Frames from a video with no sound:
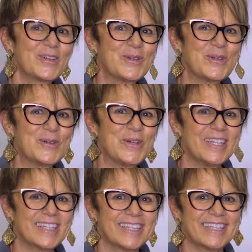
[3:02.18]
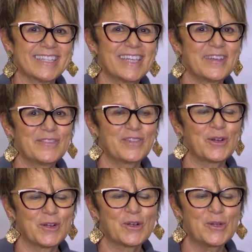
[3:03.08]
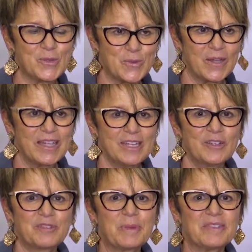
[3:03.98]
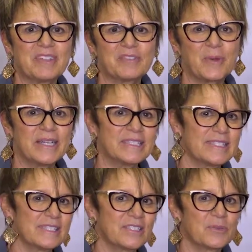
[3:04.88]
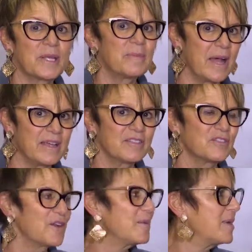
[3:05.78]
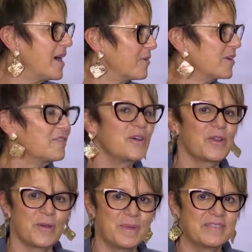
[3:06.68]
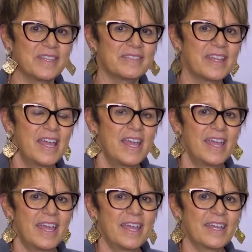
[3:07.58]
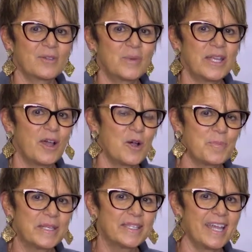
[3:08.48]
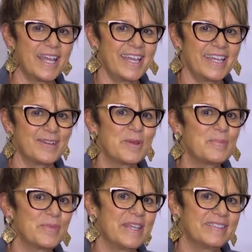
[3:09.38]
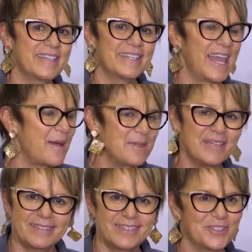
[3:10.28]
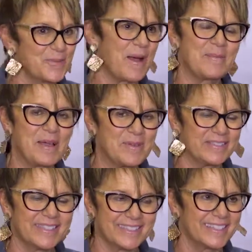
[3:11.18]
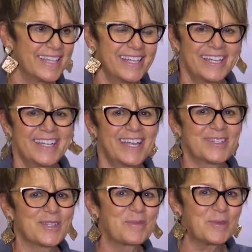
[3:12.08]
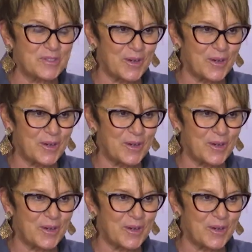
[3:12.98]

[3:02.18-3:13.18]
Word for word: who lived, or who whose business was three miles from our photo business, and we opened a. We, he said, "Gabby, you should buy my business." I told him he was